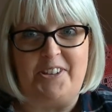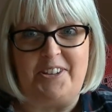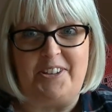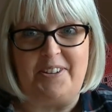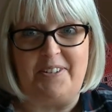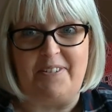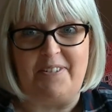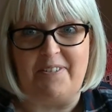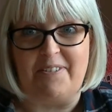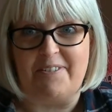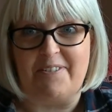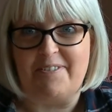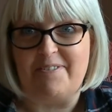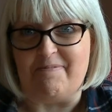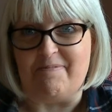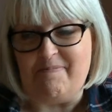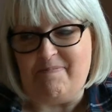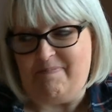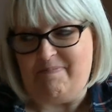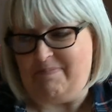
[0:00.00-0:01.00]
So
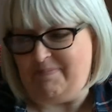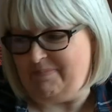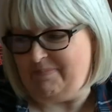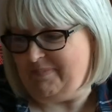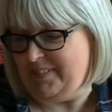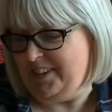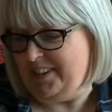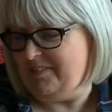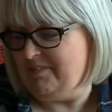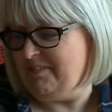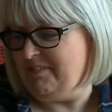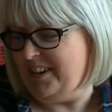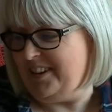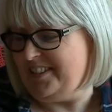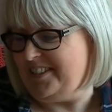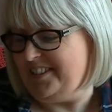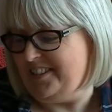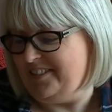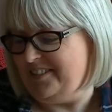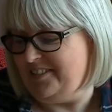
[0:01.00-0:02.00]
it
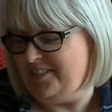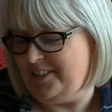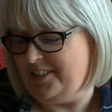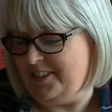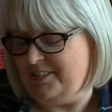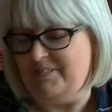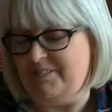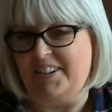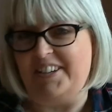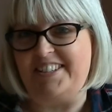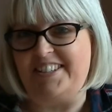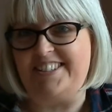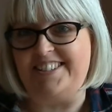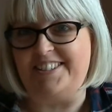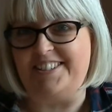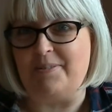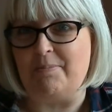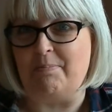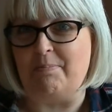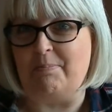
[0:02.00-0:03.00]

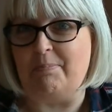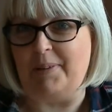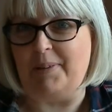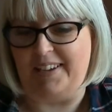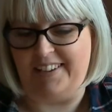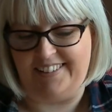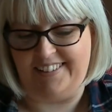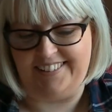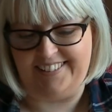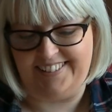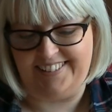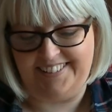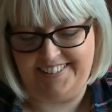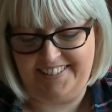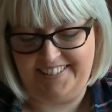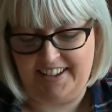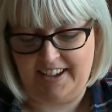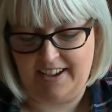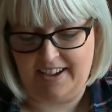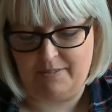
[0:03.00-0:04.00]
wasn't a big,
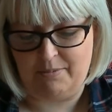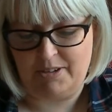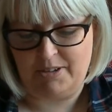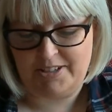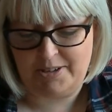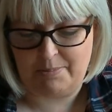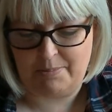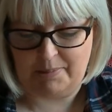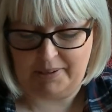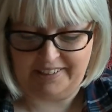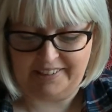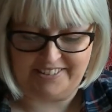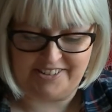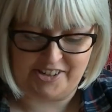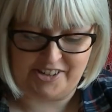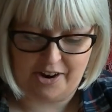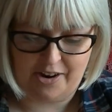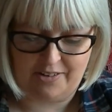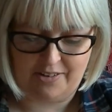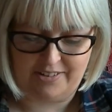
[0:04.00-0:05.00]
it wasn't a big
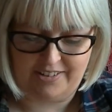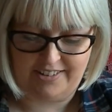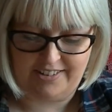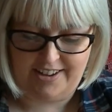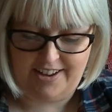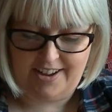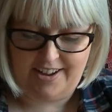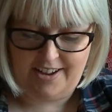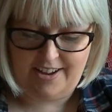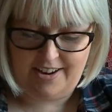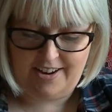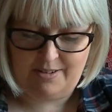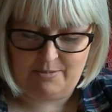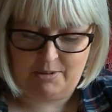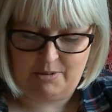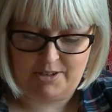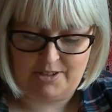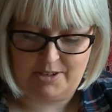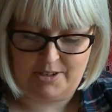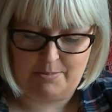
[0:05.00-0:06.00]
shock. It
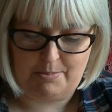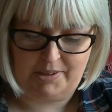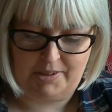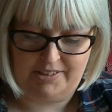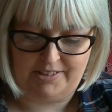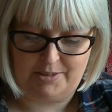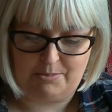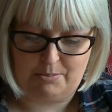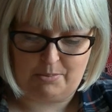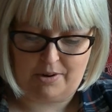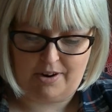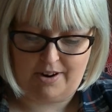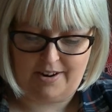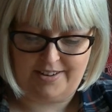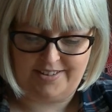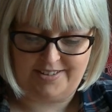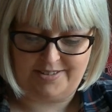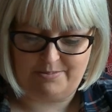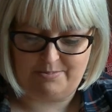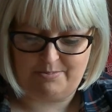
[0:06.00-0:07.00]
wasn't a big
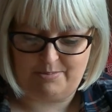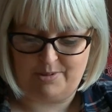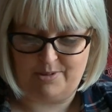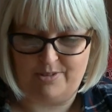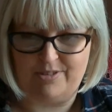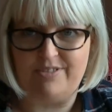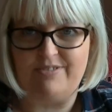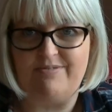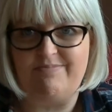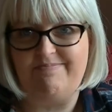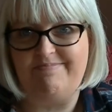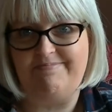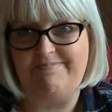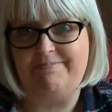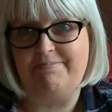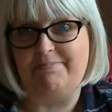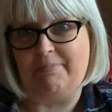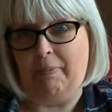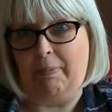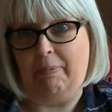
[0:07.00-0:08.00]
surprise, but
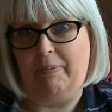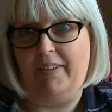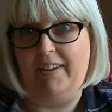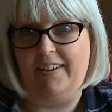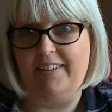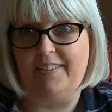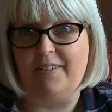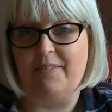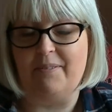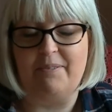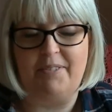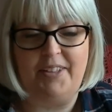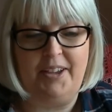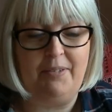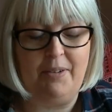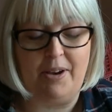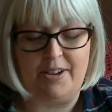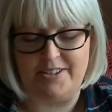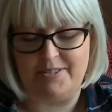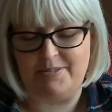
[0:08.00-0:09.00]
there you go.
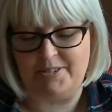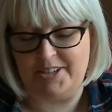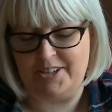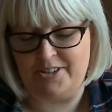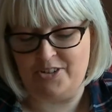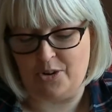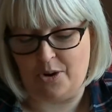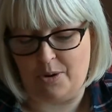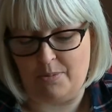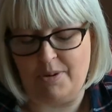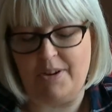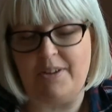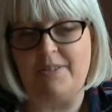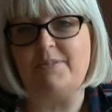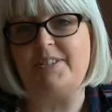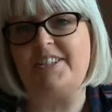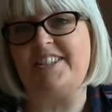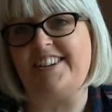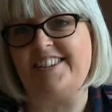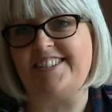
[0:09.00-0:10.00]
It was enjoyable, and it
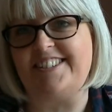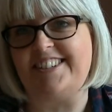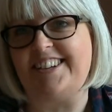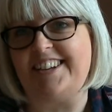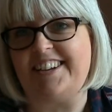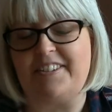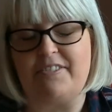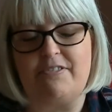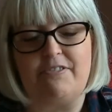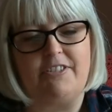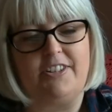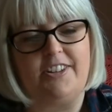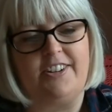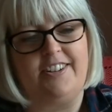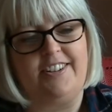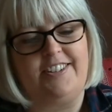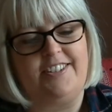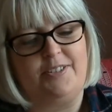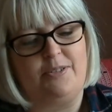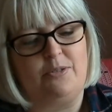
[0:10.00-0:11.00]
was nice to get out for the
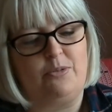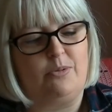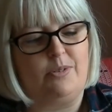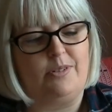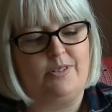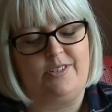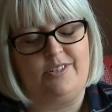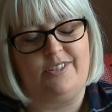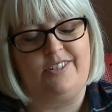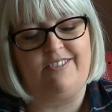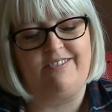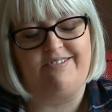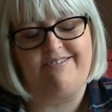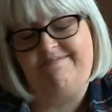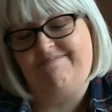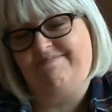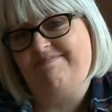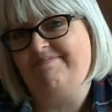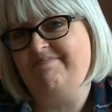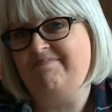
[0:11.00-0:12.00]
night, so it was. So,
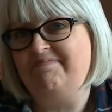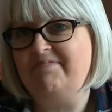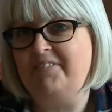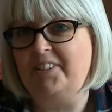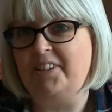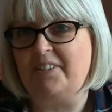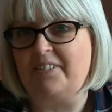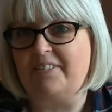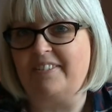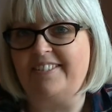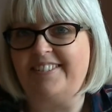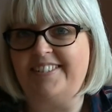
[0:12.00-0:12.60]
you know.